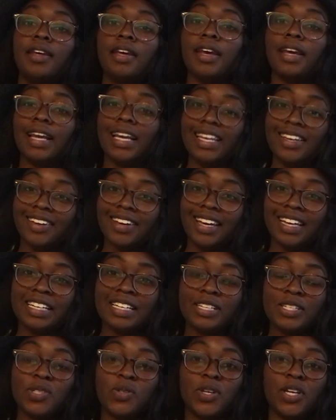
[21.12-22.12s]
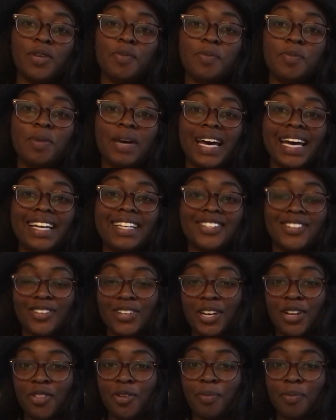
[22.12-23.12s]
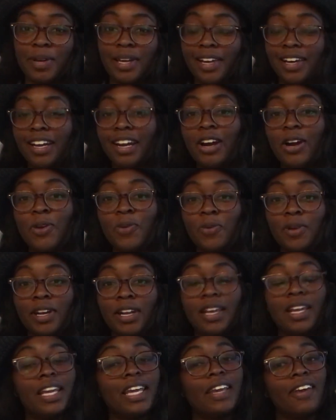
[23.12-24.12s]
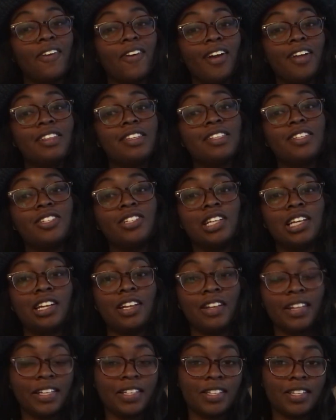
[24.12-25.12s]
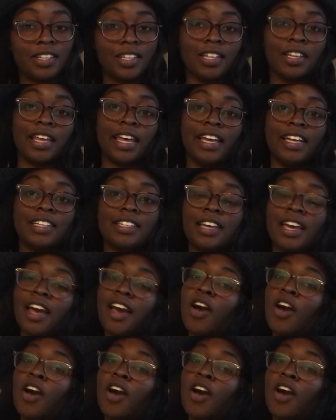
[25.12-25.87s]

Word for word: Hey guys, welcome back to another period card reading here on this channel, Into the Light,